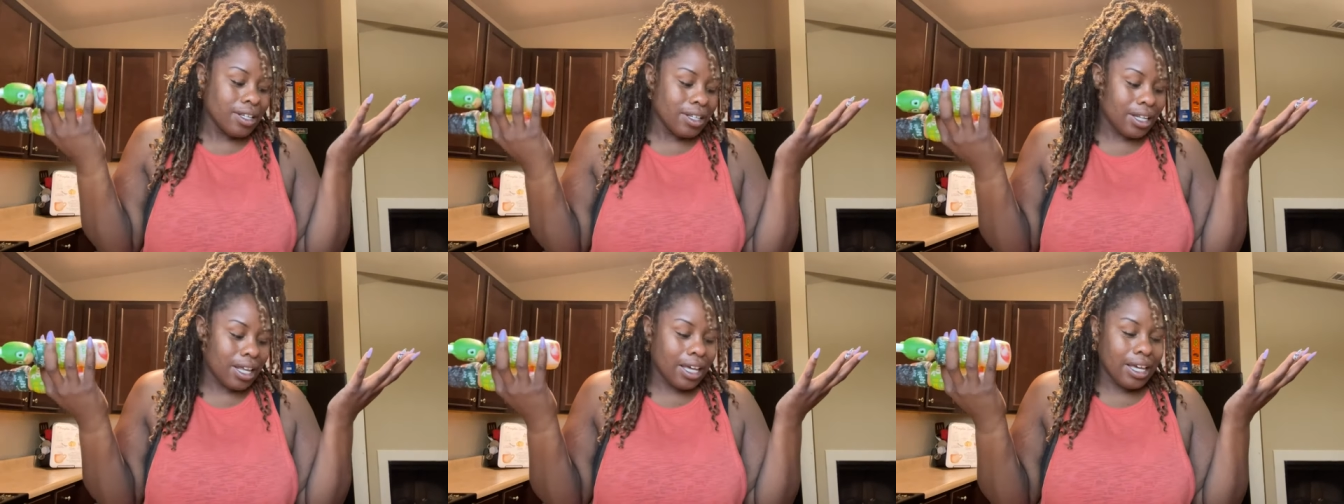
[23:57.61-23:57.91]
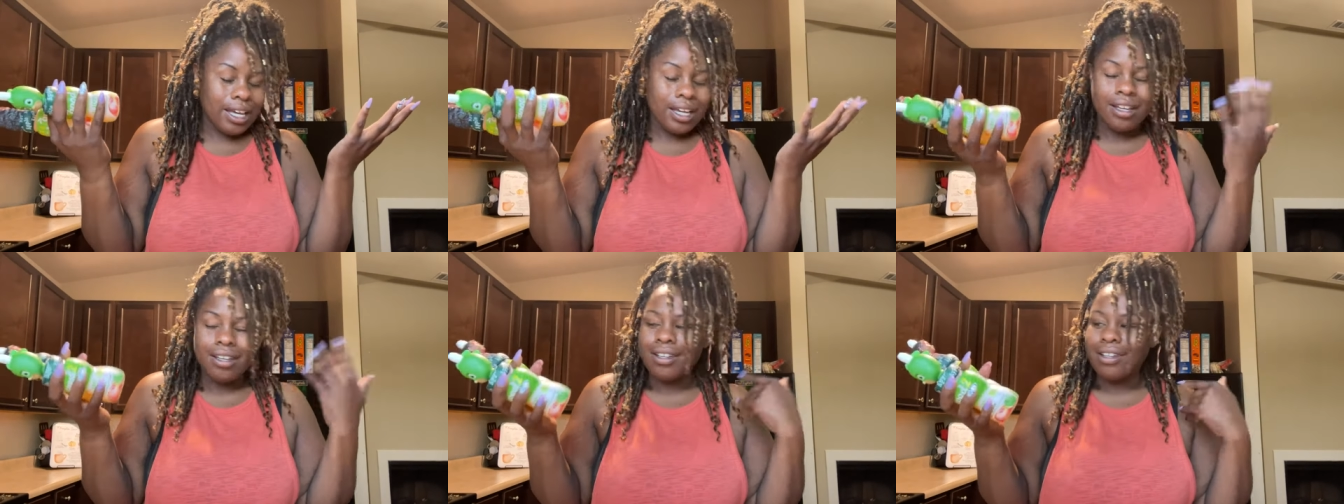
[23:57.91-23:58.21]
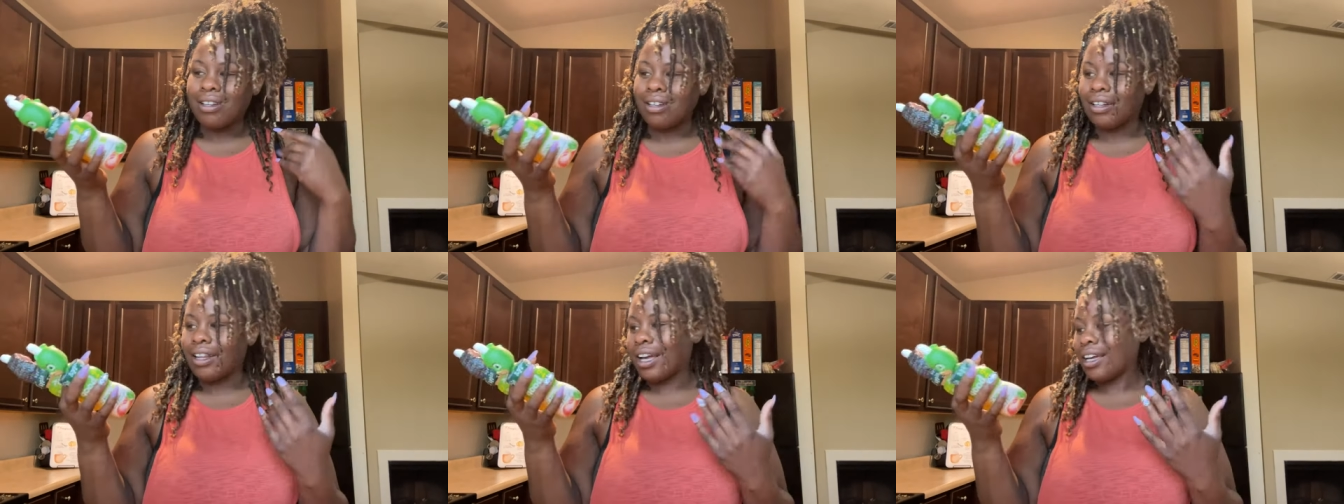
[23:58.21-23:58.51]
they
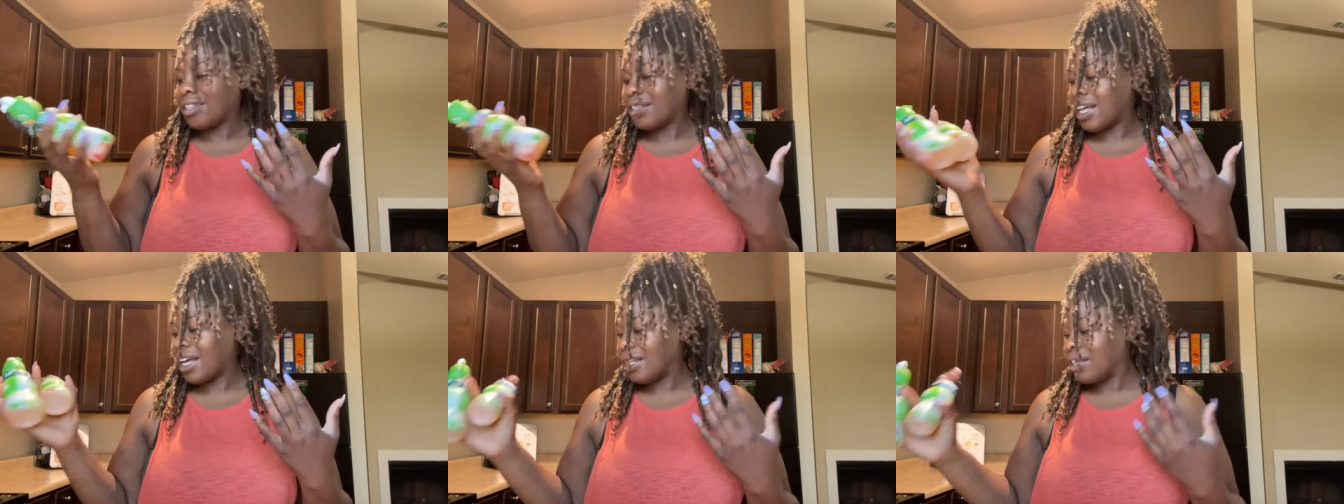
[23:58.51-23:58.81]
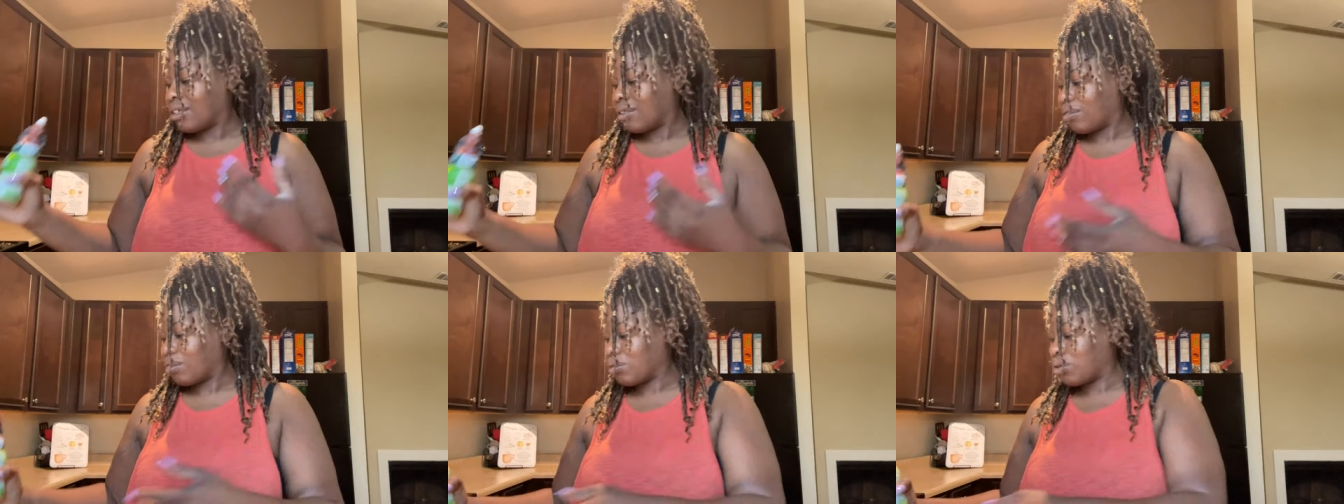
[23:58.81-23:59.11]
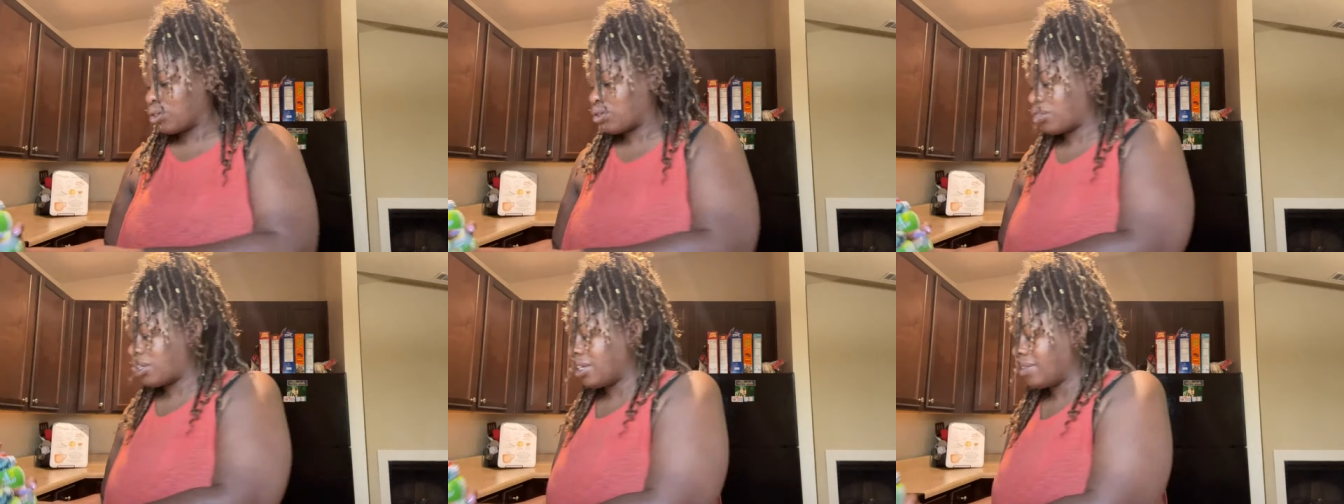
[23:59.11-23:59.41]
like that little
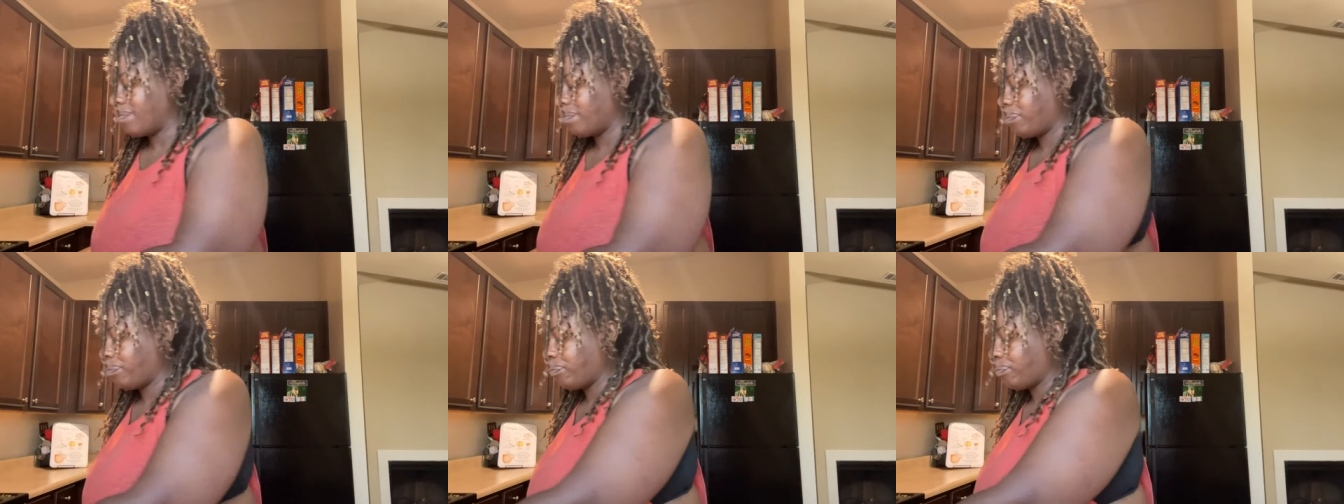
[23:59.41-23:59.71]
treat.